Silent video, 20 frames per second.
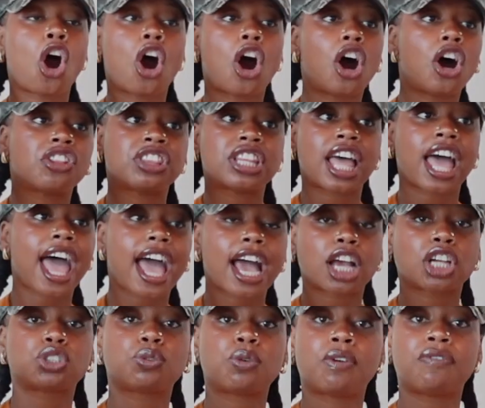on the
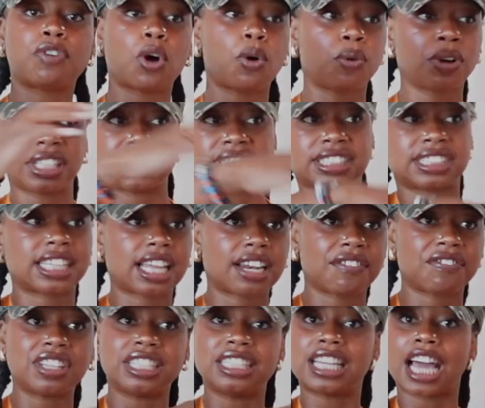actual phone instead
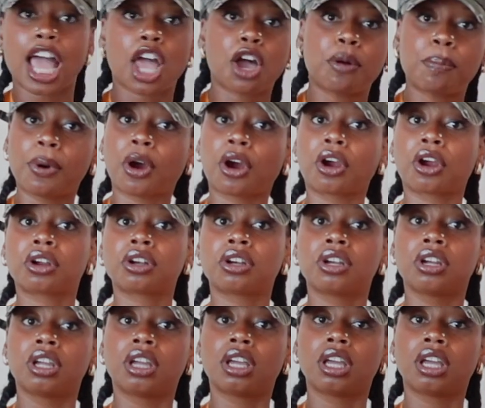of the dial part.